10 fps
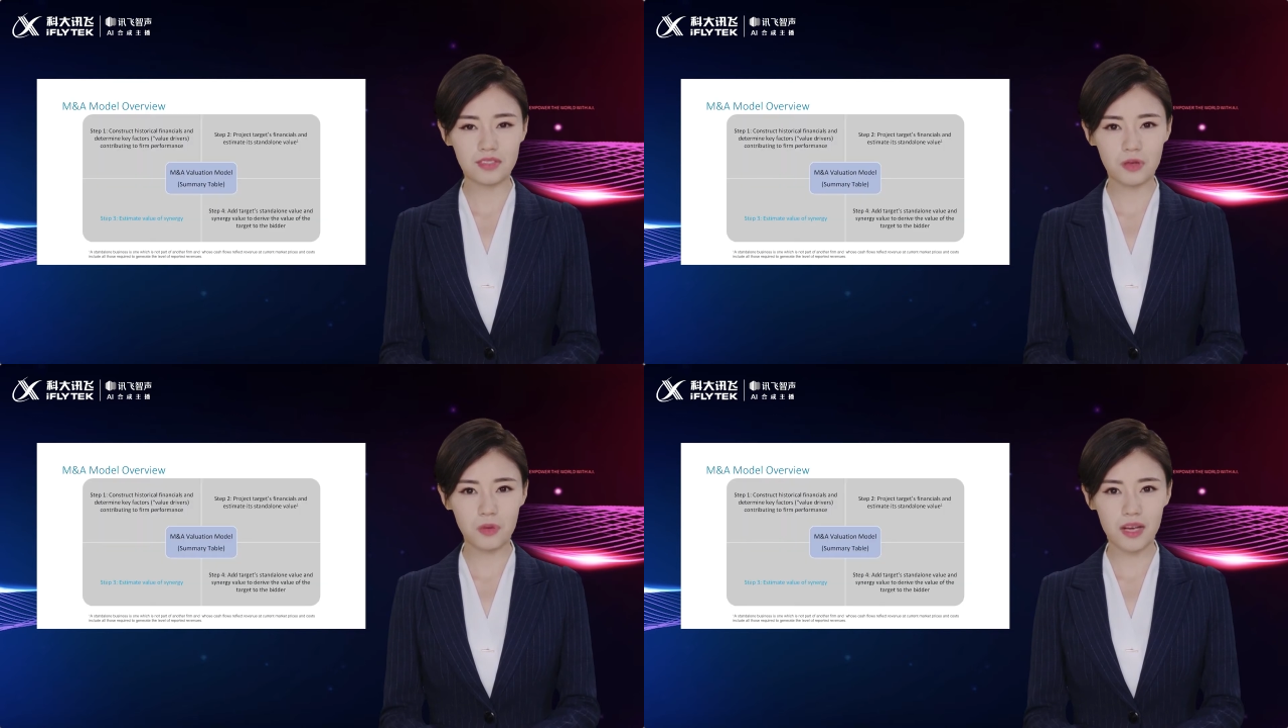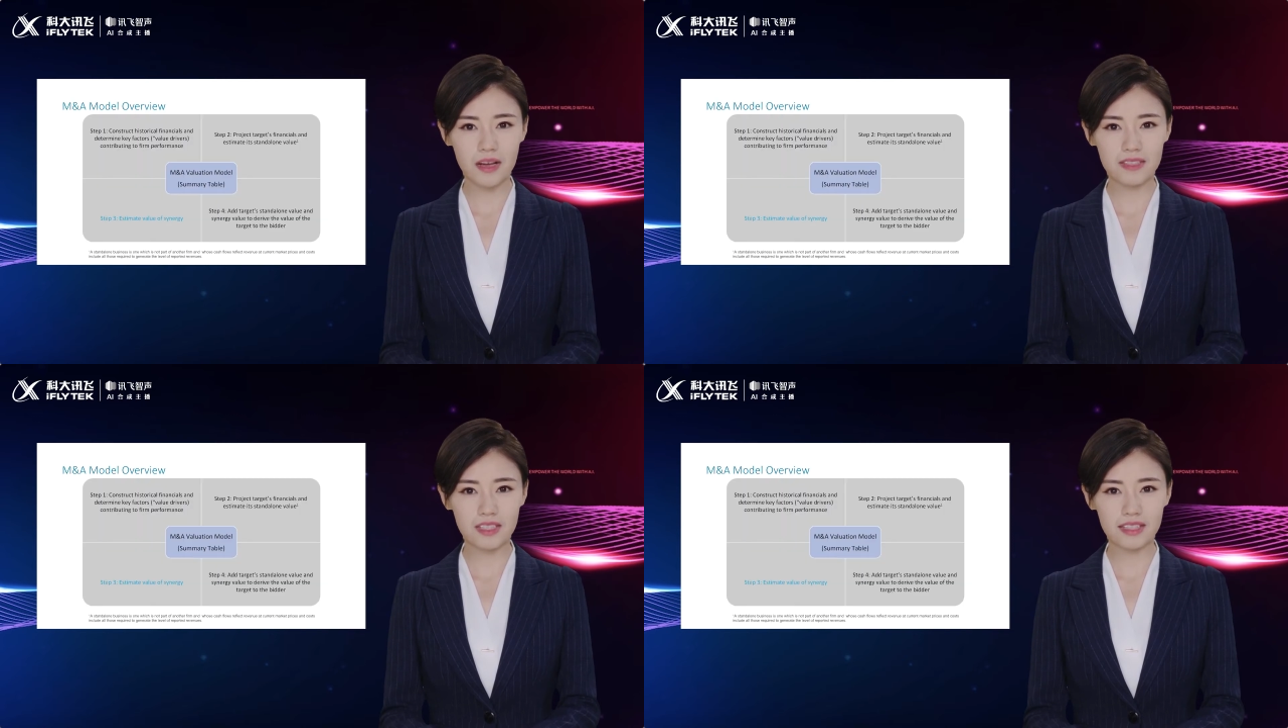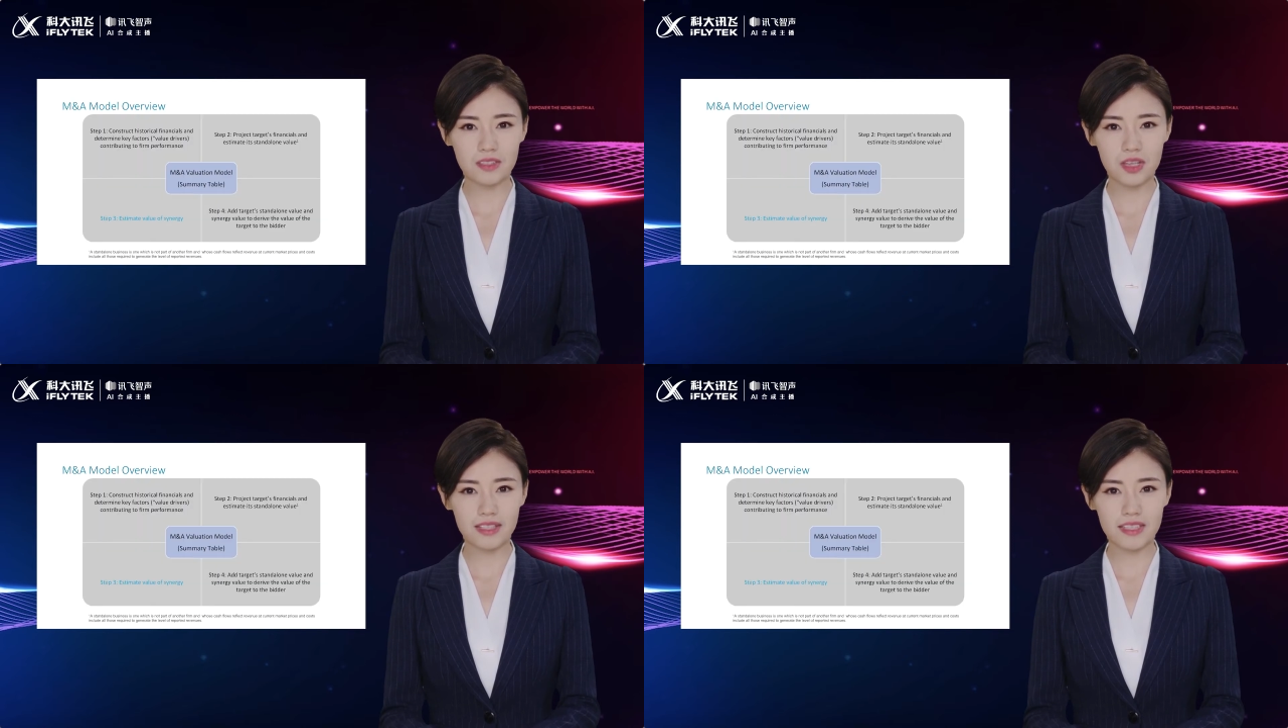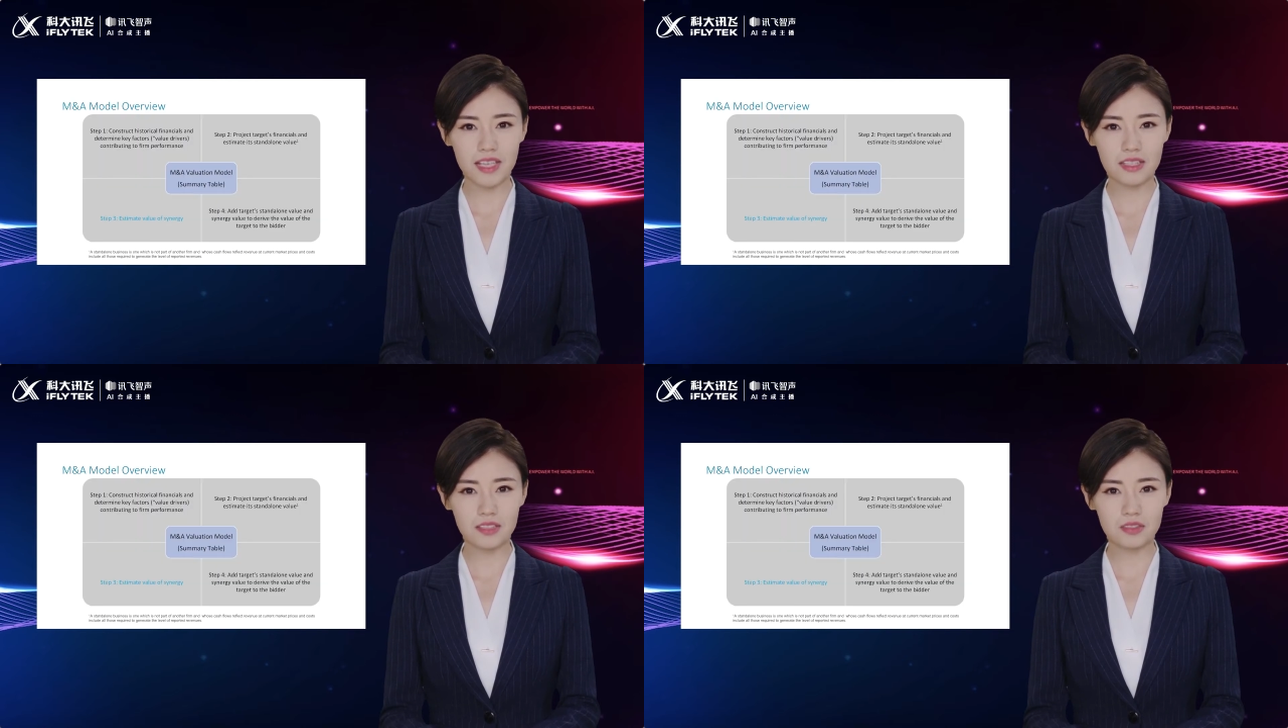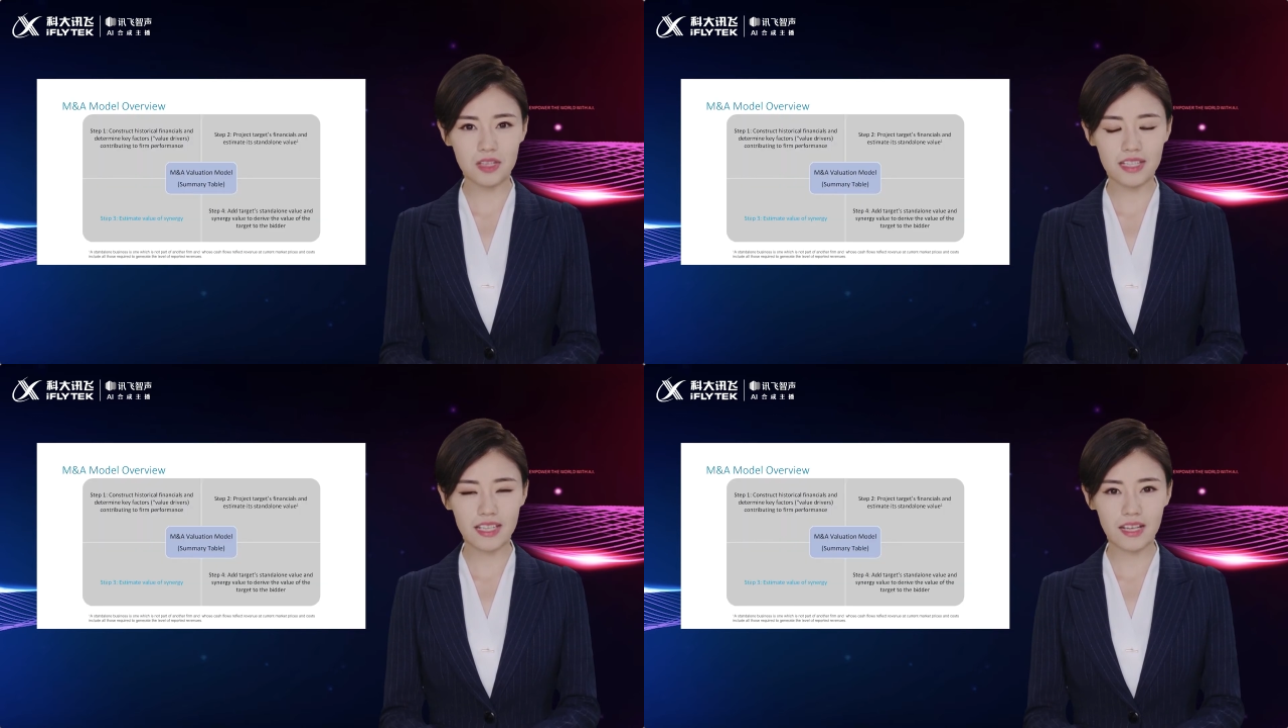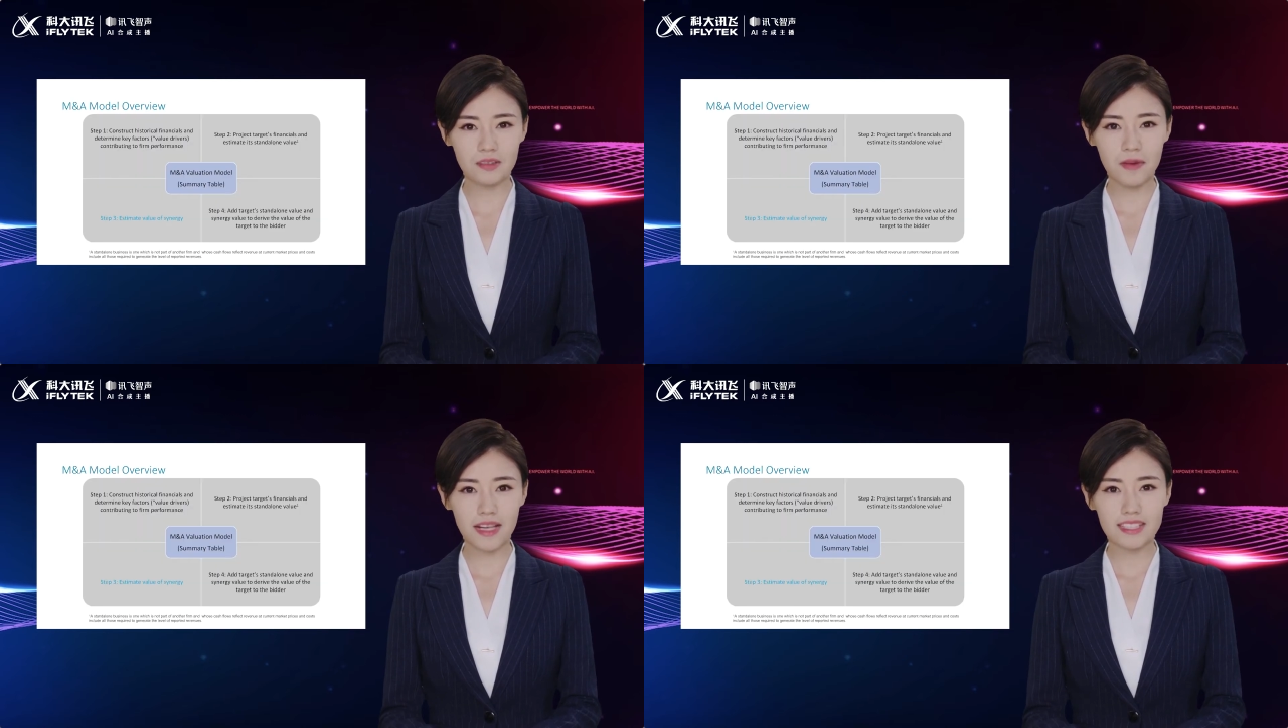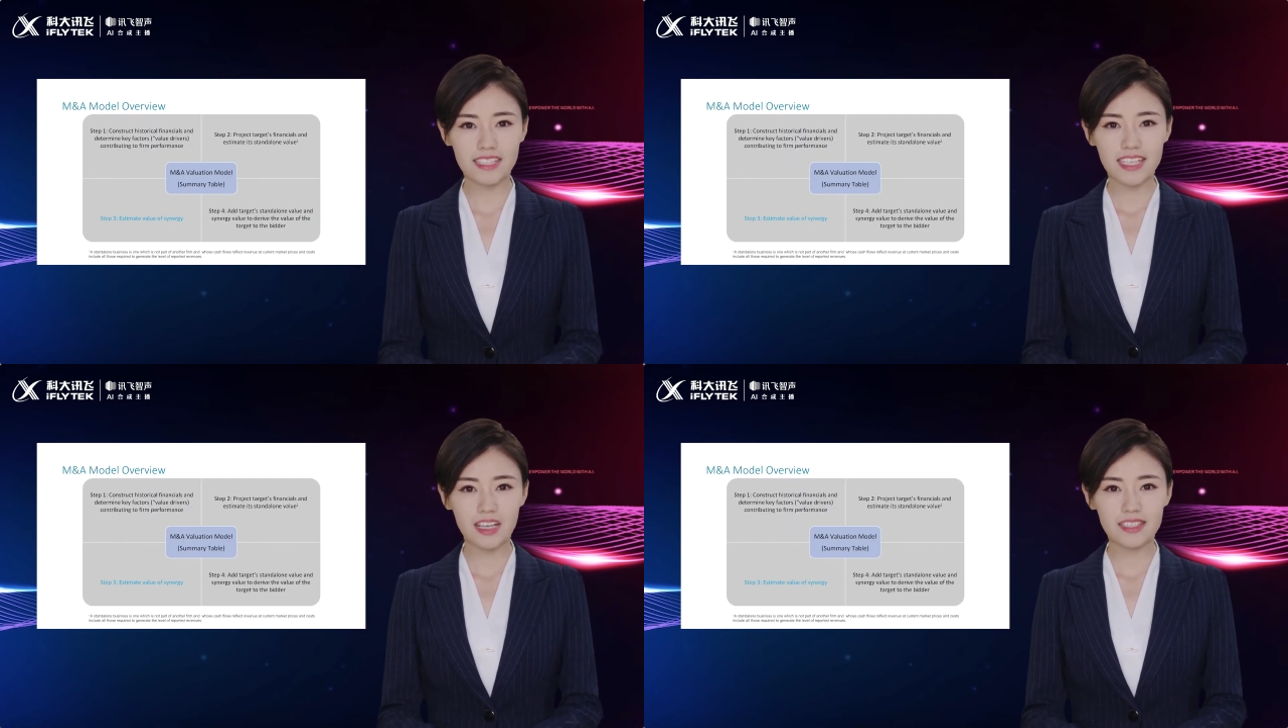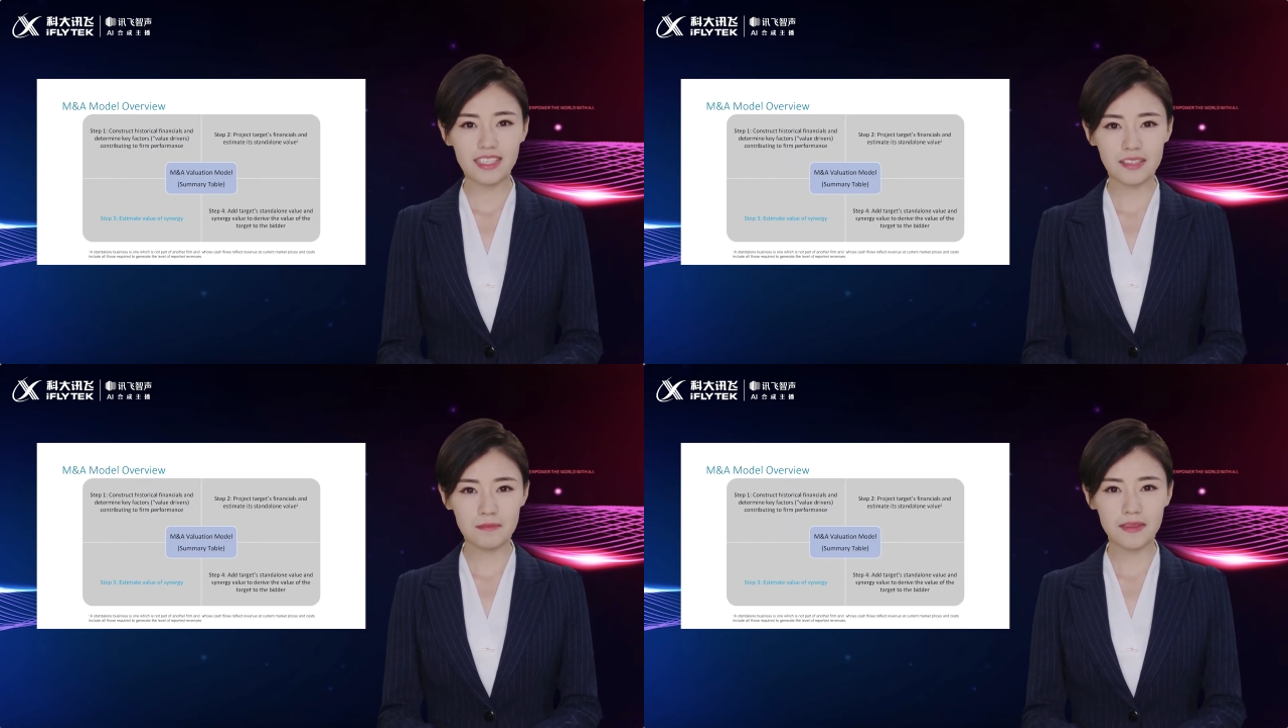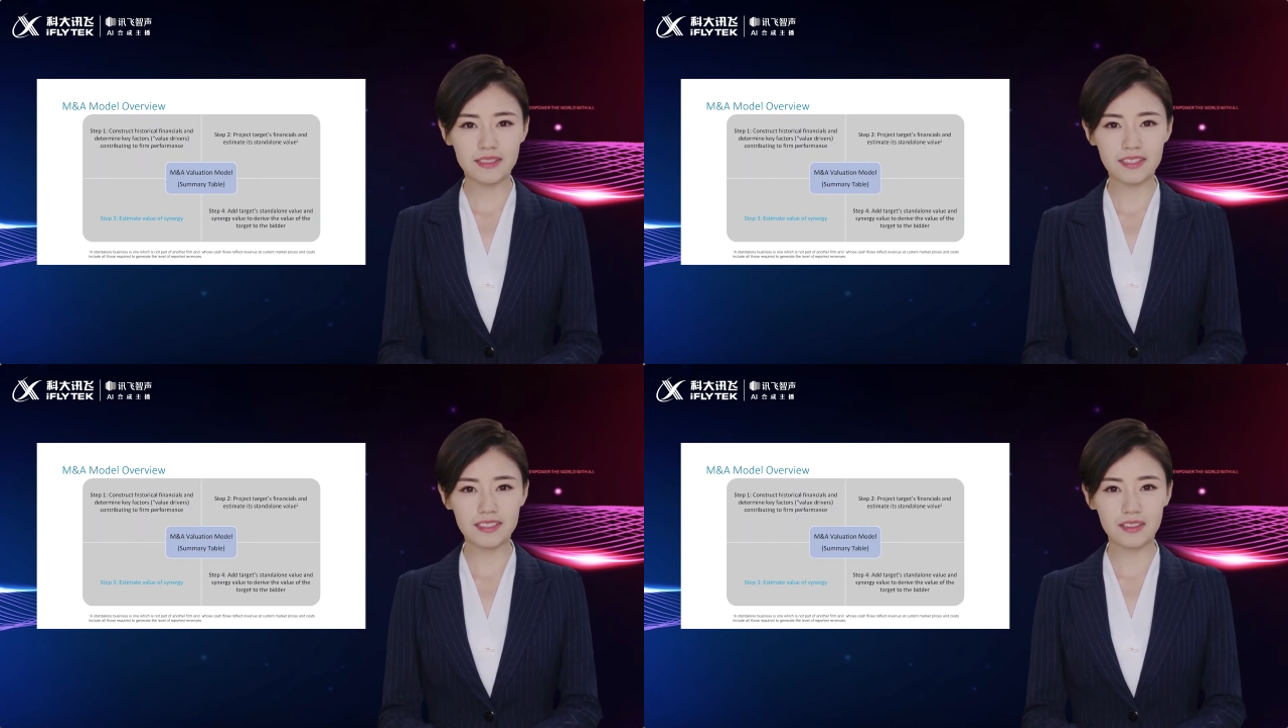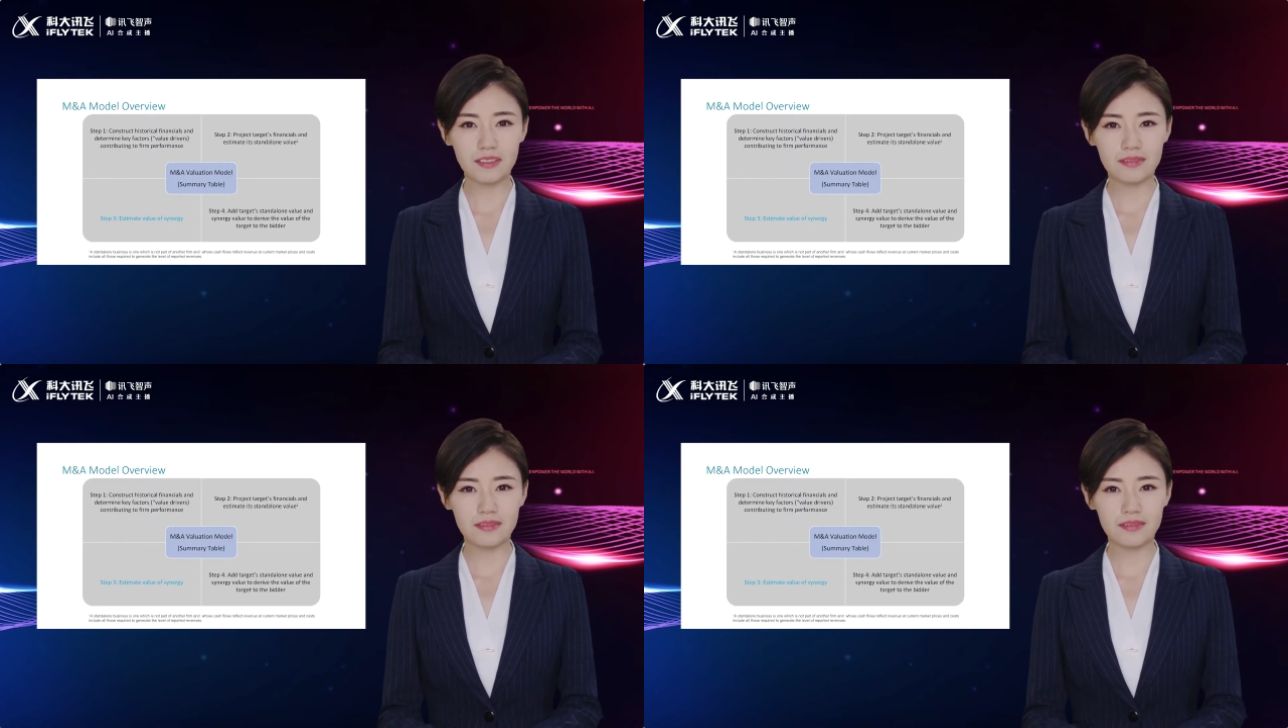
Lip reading: So we have to construct the history and find share statement.